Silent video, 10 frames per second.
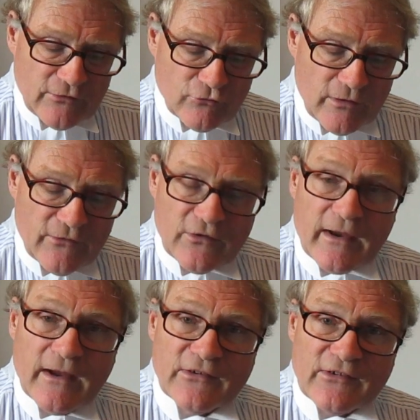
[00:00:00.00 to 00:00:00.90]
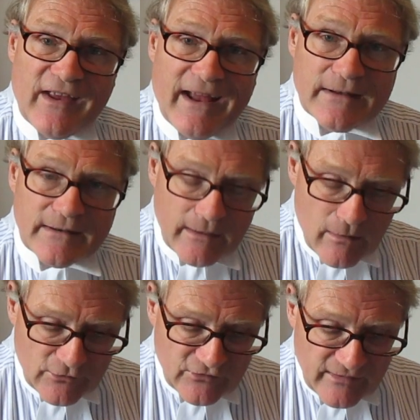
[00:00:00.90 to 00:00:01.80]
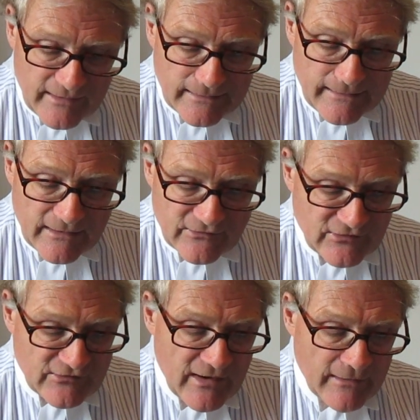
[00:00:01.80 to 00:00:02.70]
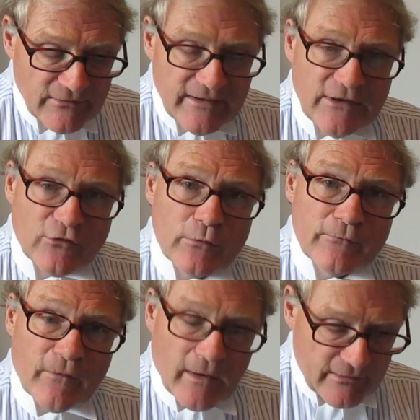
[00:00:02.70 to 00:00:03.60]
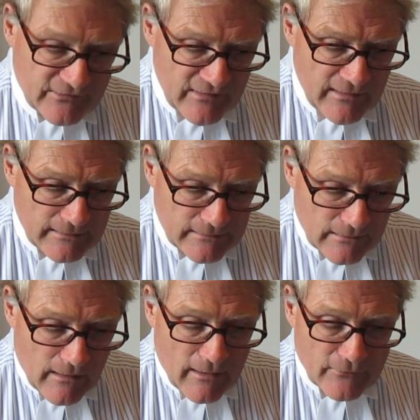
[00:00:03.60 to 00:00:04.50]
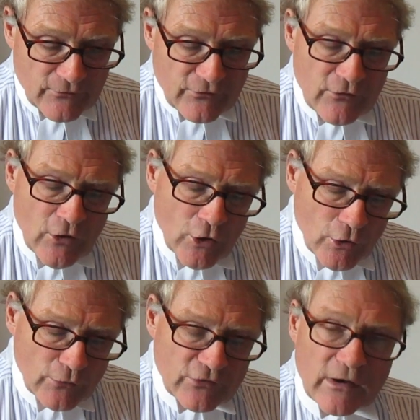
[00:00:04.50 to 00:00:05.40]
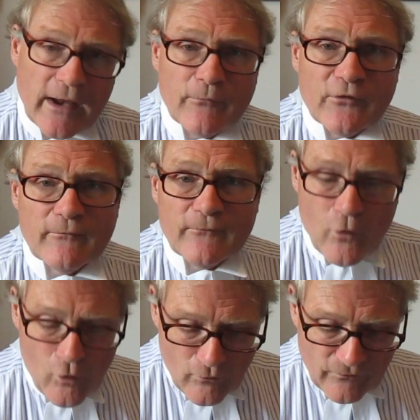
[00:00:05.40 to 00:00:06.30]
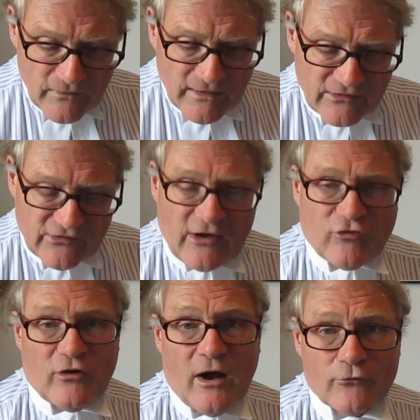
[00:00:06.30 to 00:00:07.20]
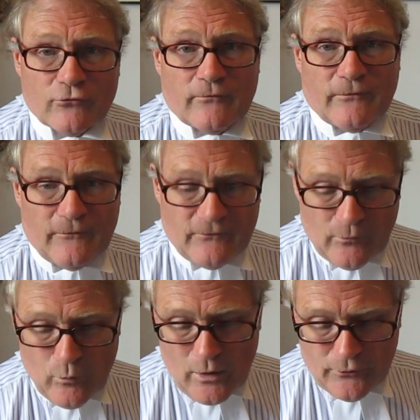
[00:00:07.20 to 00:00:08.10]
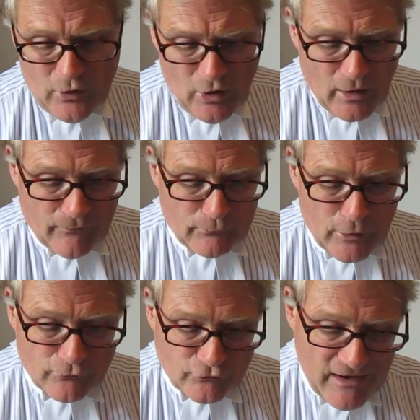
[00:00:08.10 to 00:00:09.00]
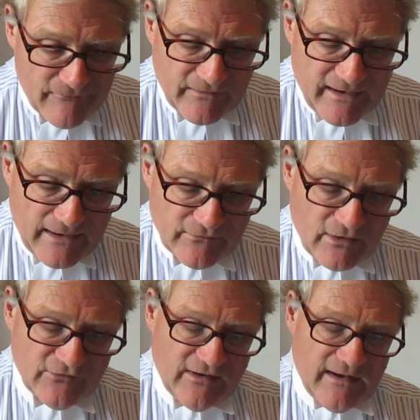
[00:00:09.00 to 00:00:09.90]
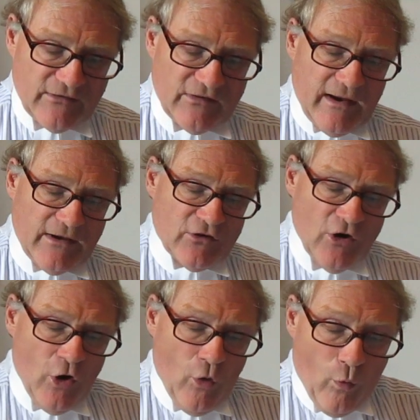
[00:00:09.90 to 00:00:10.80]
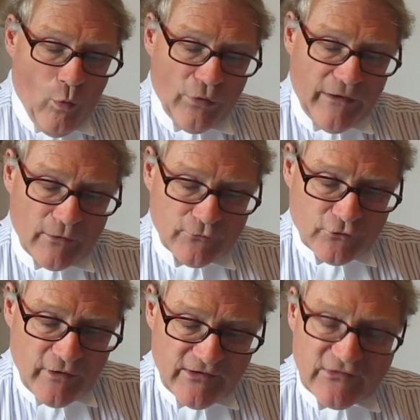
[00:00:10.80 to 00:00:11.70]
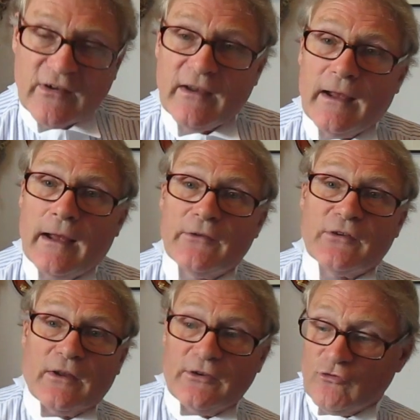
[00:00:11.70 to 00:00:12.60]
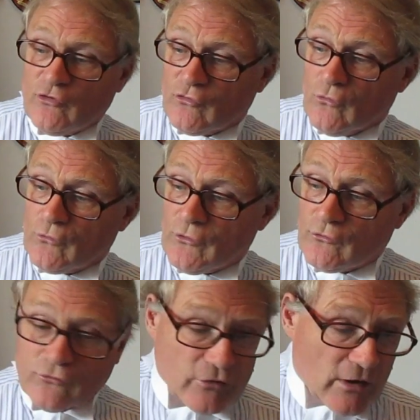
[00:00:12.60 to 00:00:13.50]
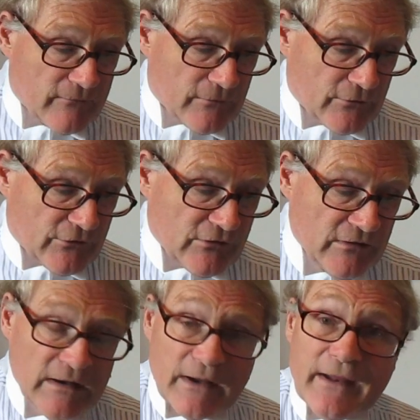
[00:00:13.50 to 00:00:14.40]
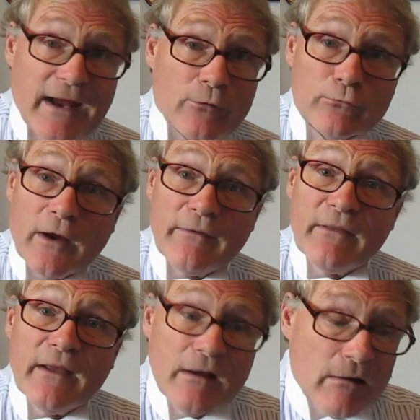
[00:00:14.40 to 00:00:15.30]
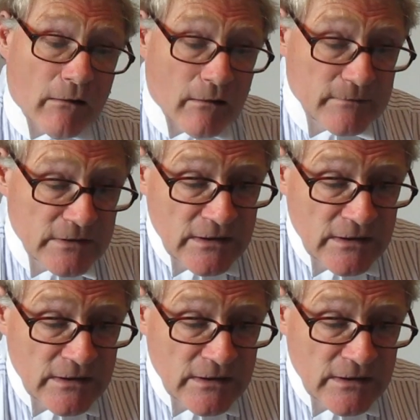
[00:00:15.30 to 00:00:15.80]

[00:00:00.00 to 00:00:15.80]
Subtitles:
injury litigators handling RTA cases need to advise clients whose claims involve Section 151 of the Road Traffic Act 1988 or the untraced and uninsured drivers, and how right they are.